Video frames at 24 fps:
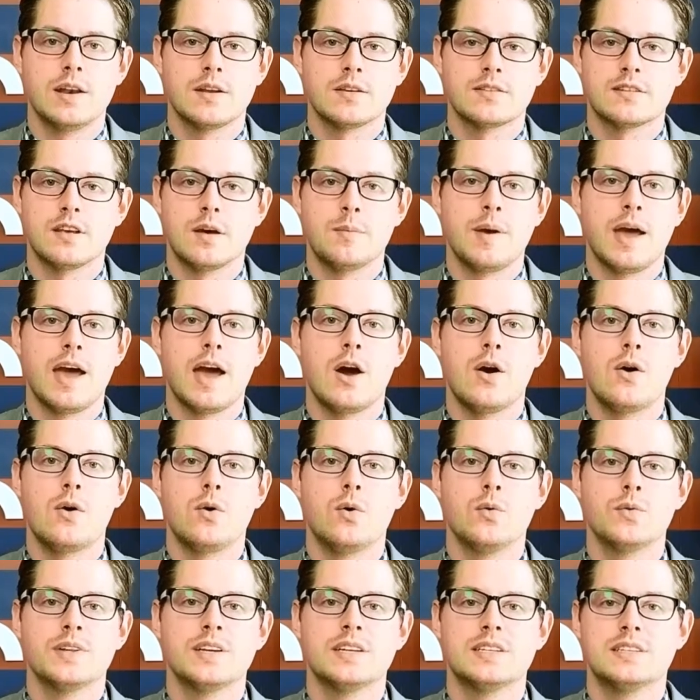somehow
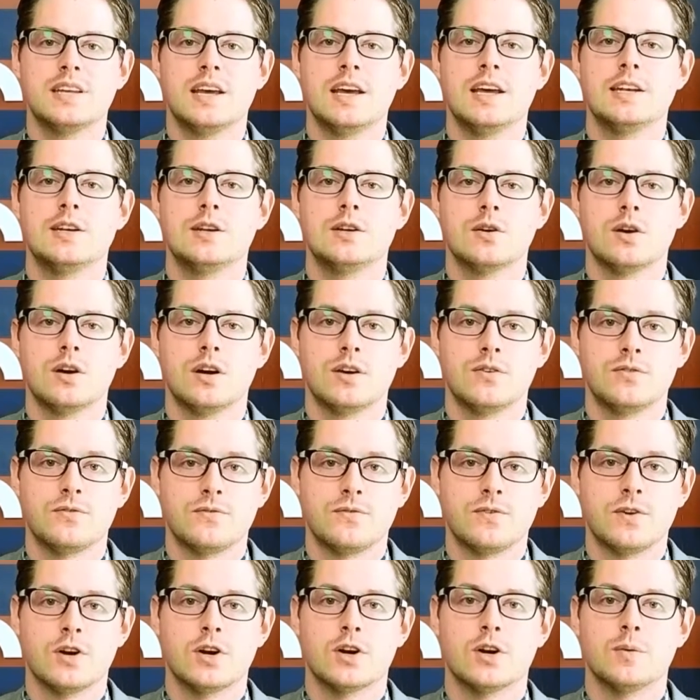only tend to
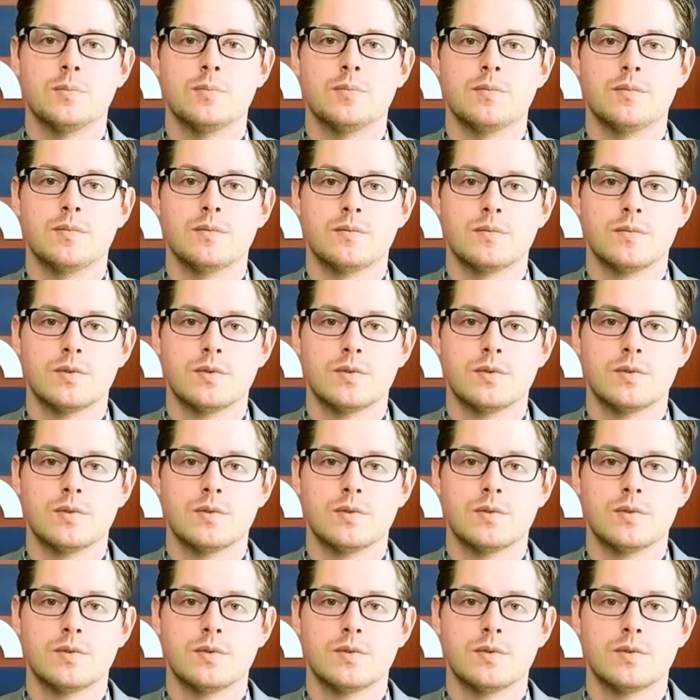affirm